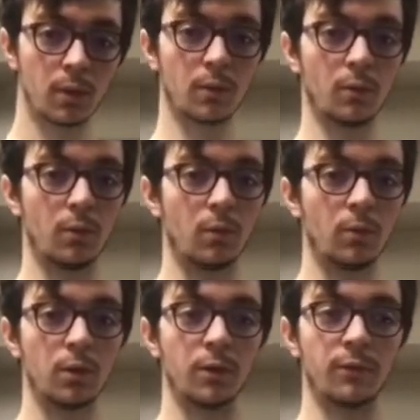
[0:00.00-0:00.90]
Or
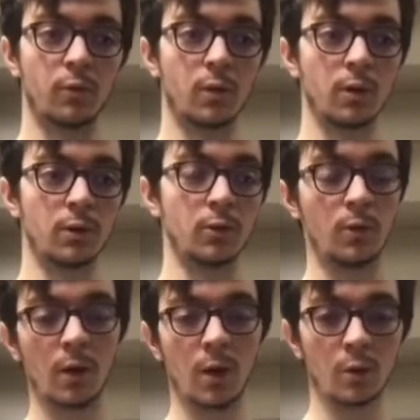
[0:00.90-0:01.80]
if you want to do a
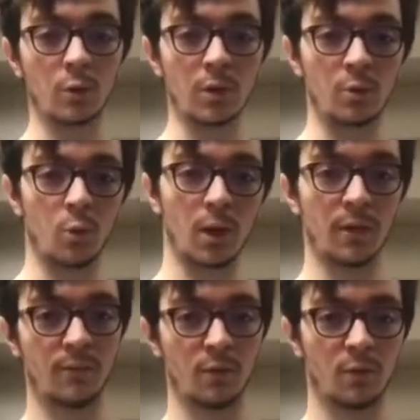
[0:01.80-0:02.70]
quick
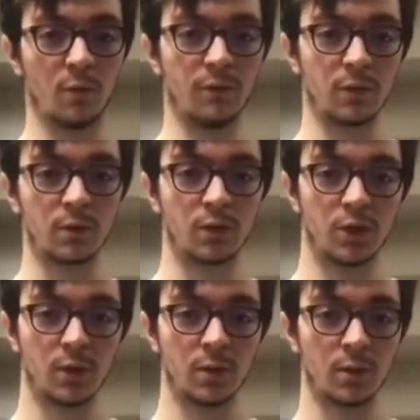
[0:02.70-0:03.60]
wave with your chest.